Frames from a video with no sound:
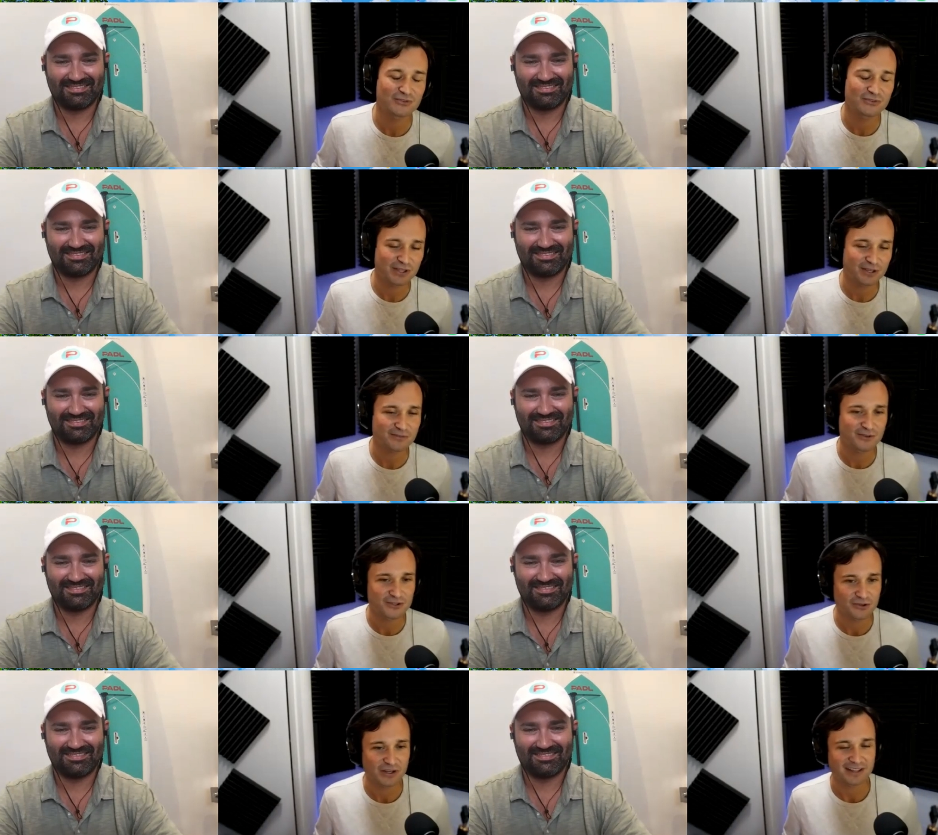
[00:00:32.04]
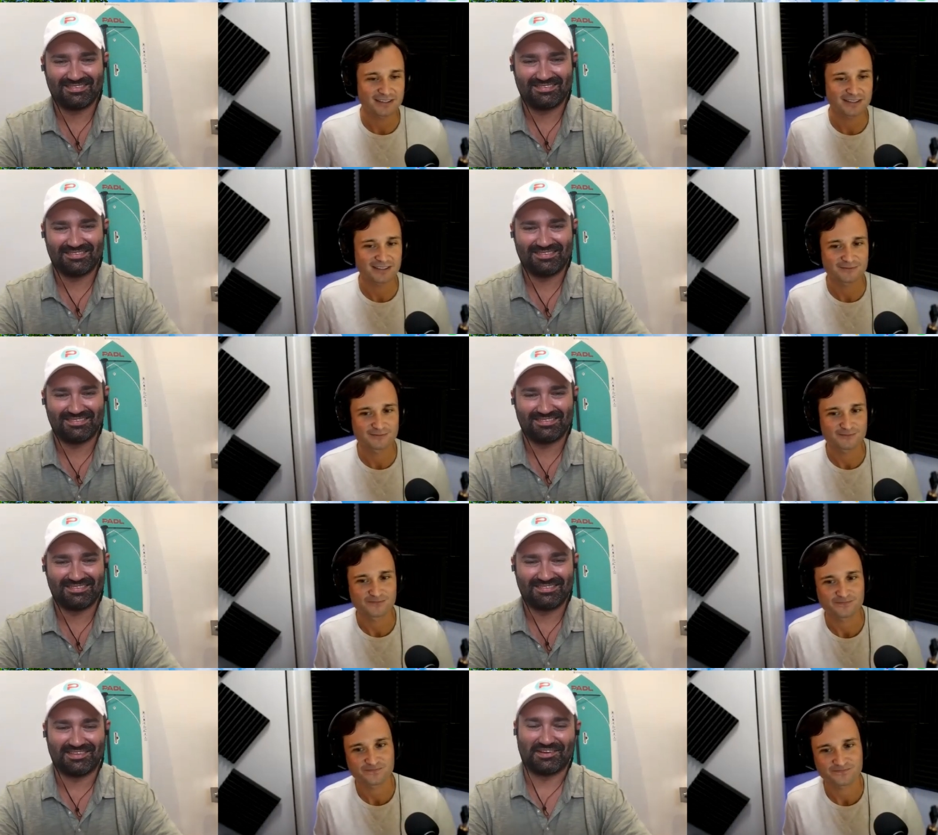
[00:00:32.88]
Speaker 1: Thank you for joining us.
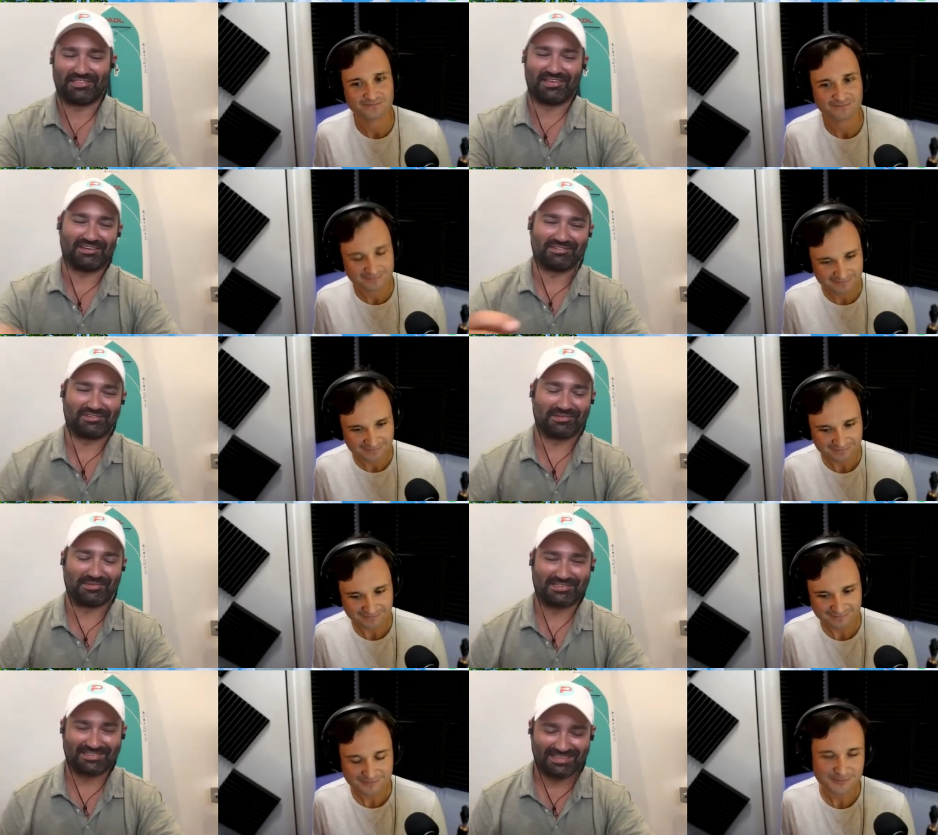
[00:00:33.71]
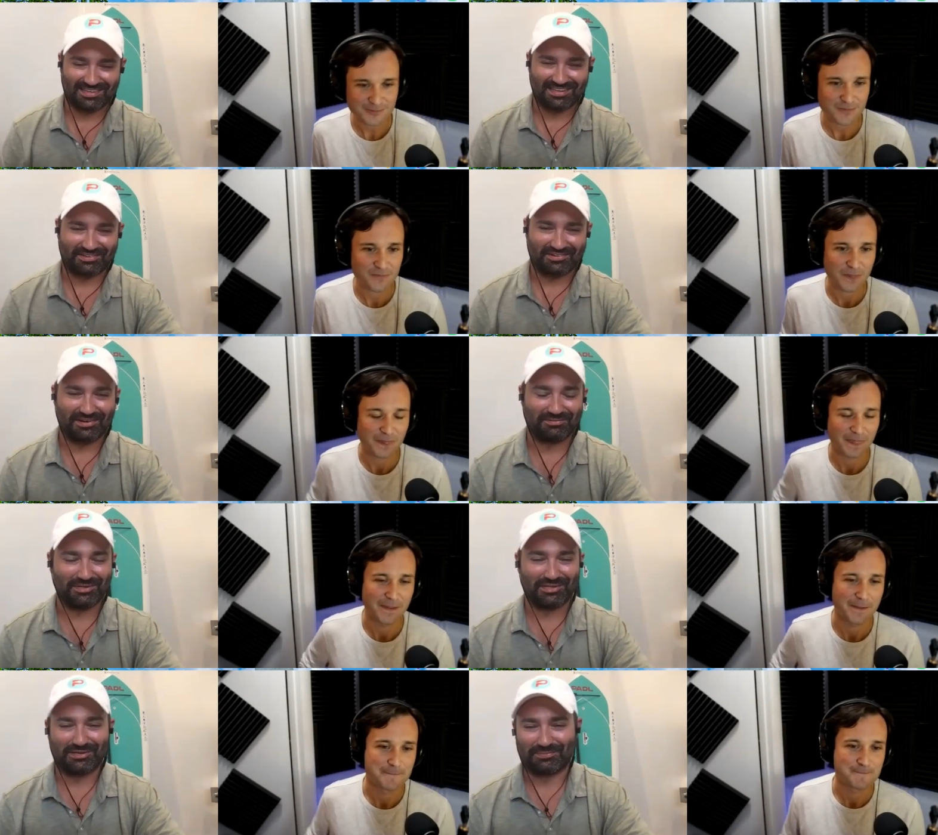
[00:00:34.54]
Speaker 2: No, thank you so much, Alejandro. I
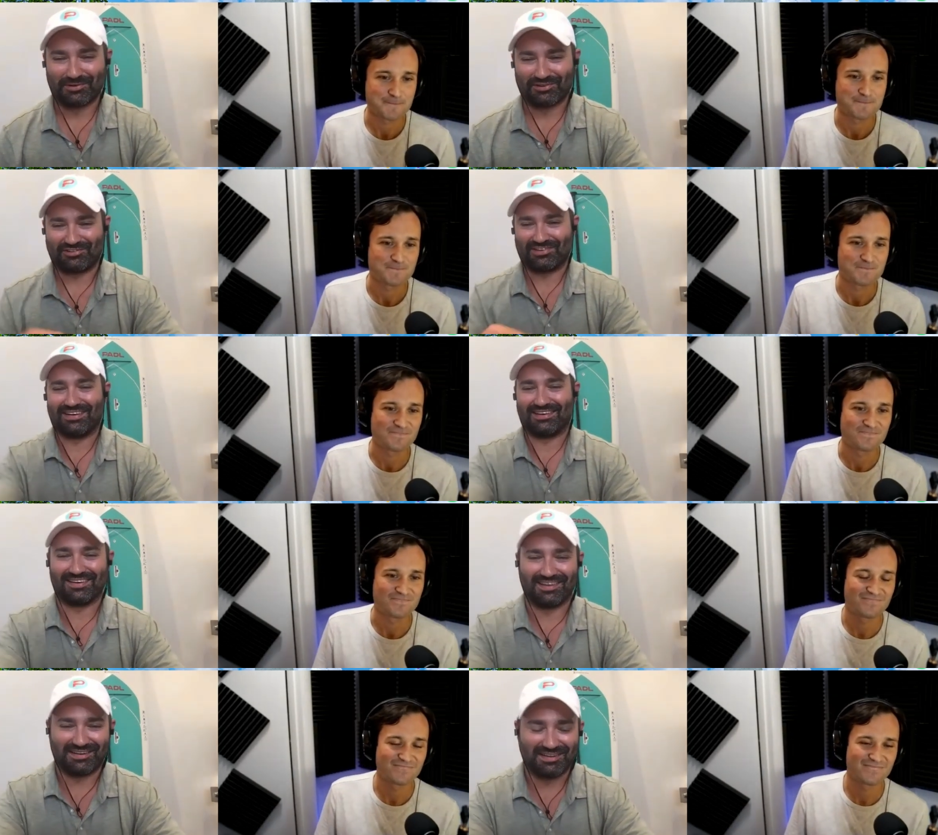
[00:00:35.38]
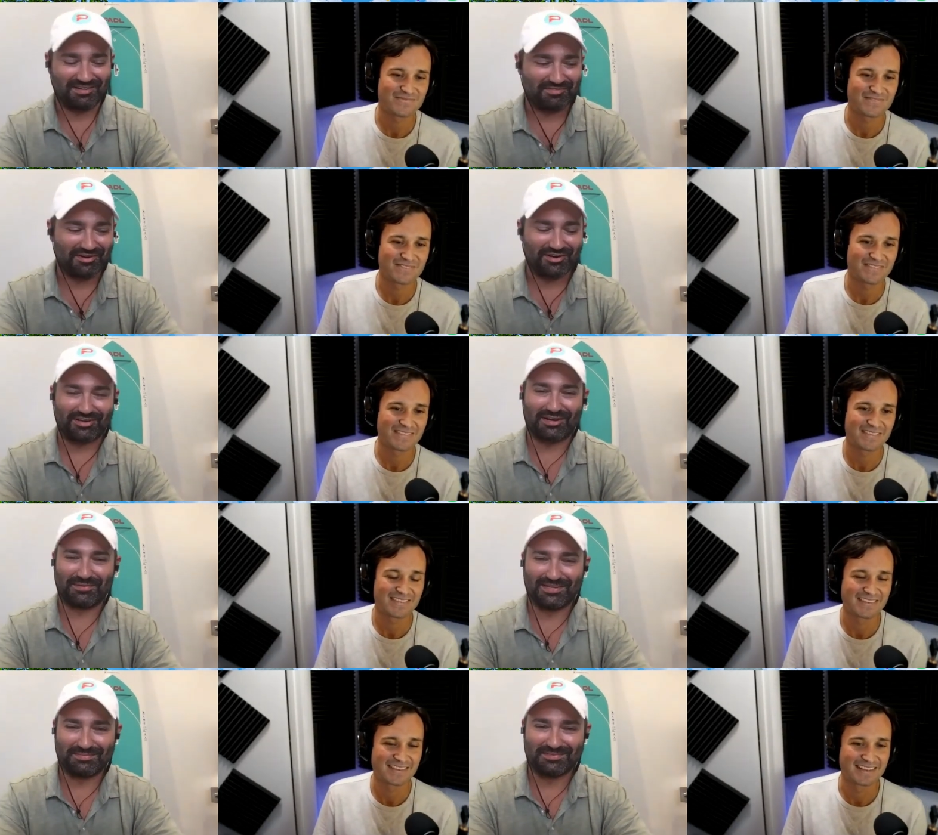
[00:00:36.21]
really appreciate it. I, have heard a
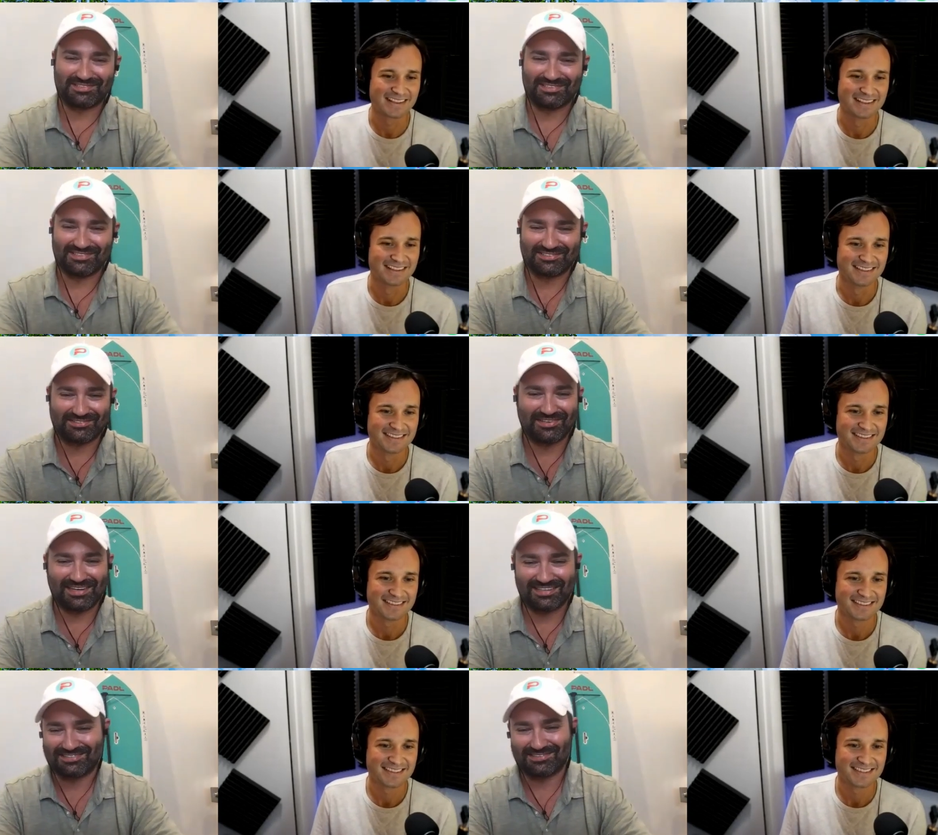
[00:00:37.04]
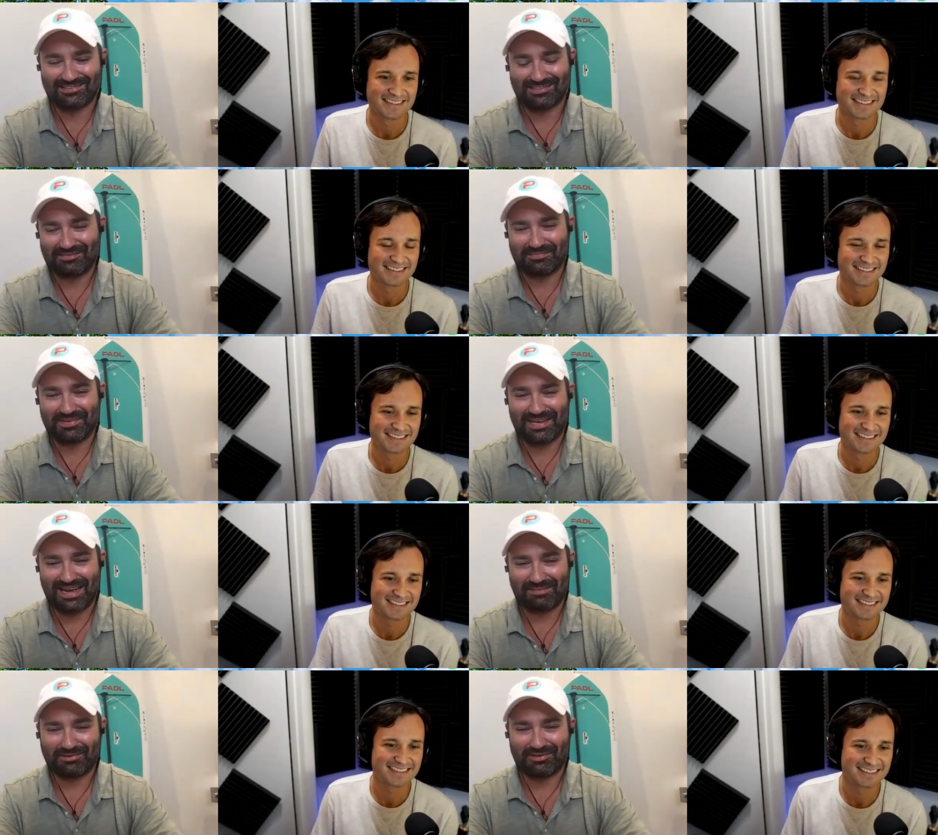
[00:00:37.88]
couple episodes already, so couldn't be
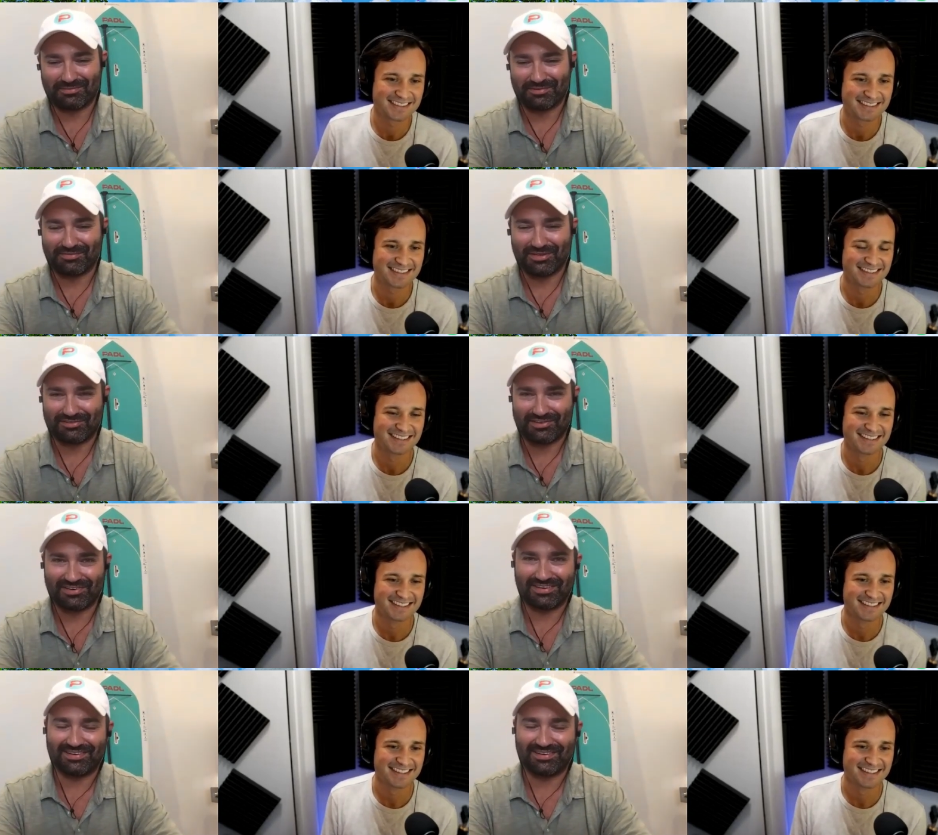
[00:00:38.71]
happier to be featured